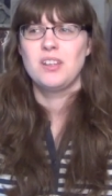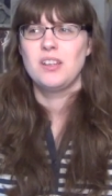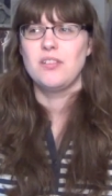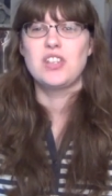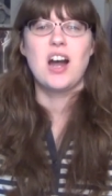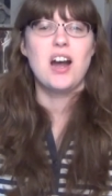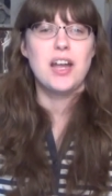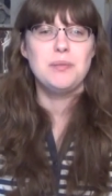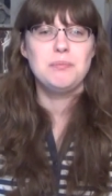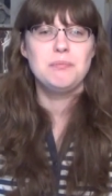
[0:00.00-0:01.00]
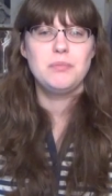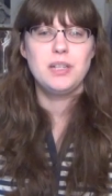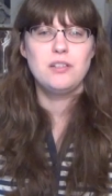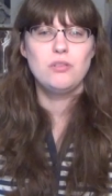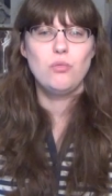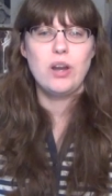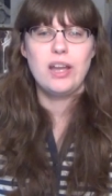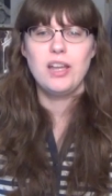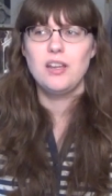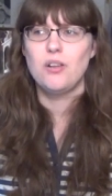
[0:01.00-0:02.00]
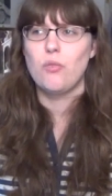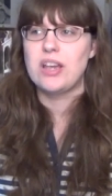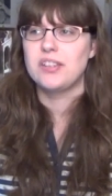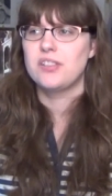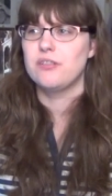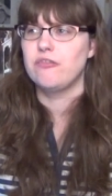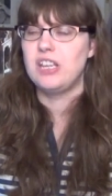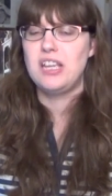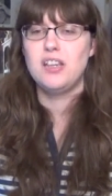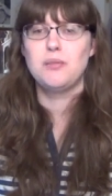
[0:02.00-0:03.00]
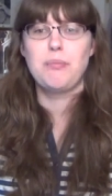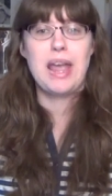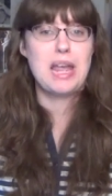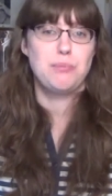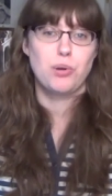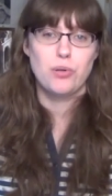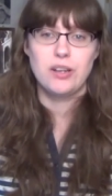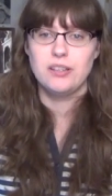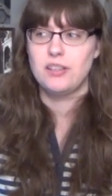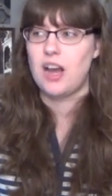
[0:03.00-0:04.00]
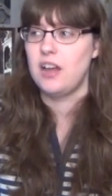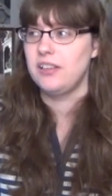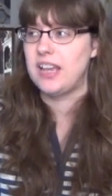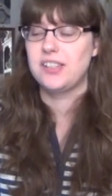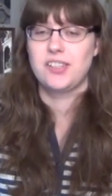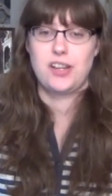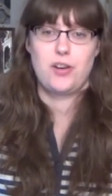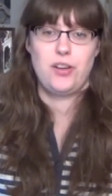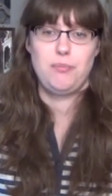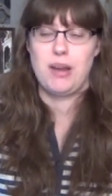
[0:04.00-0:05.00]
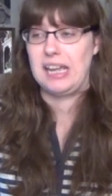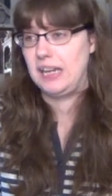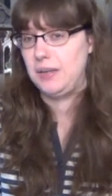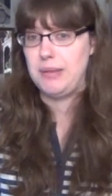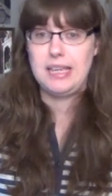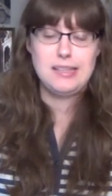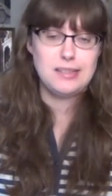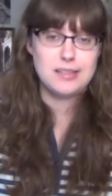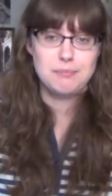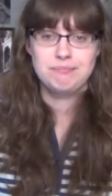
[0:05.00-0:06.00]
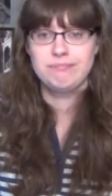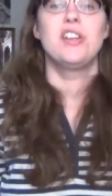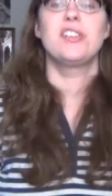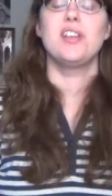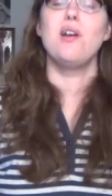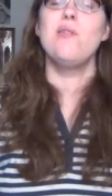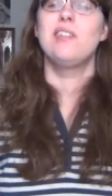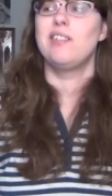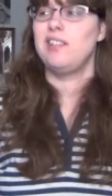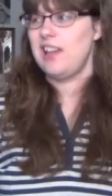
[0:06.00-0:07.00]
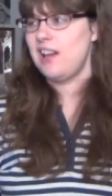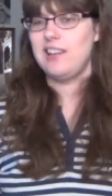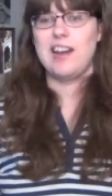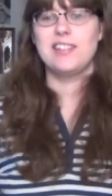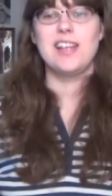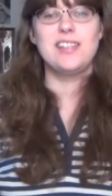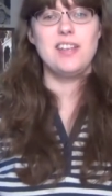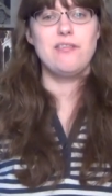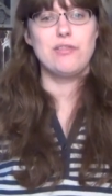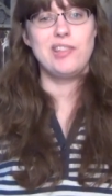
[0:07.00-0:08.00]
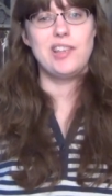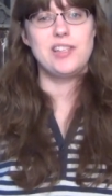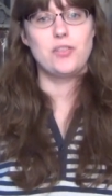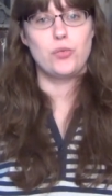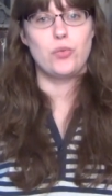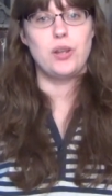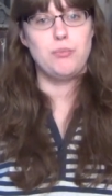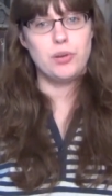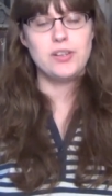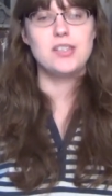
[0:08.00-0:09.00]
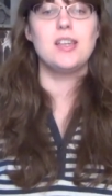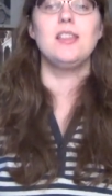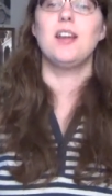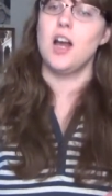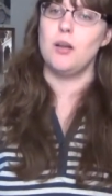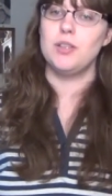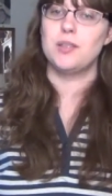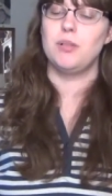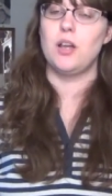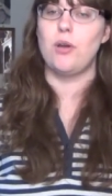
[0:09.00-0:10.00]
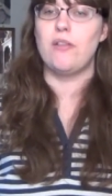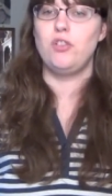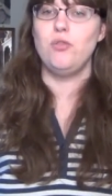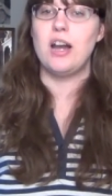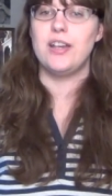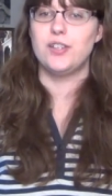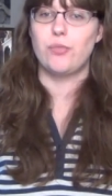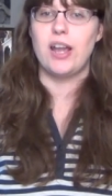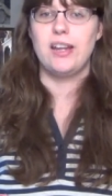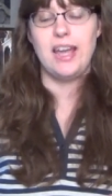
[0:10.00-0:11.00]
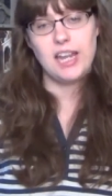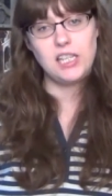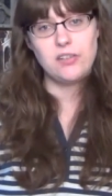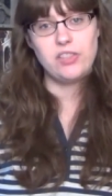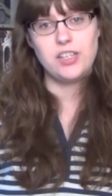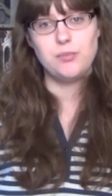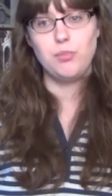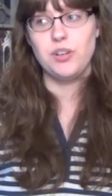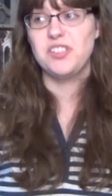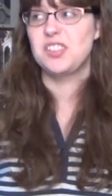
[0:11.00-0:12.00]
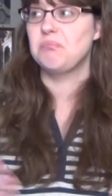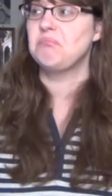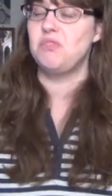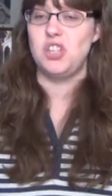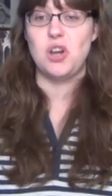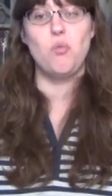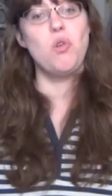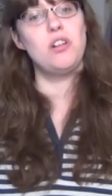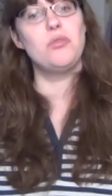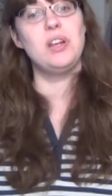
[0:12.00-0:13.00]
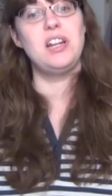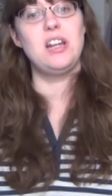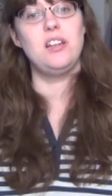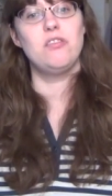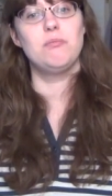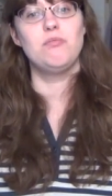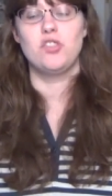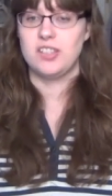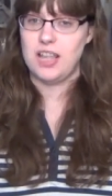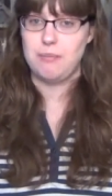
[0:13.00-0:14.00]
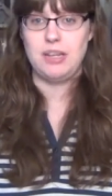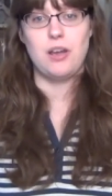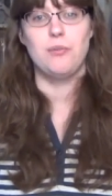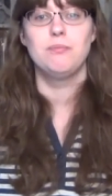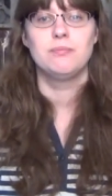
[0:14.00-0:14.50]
of time in a way, a waste of ink and paper, not necessary by any means. So yeah, you guys, that's it for these three books. In the comments below, have you guys read any of these books? Do you want to read any of them? Just let me know.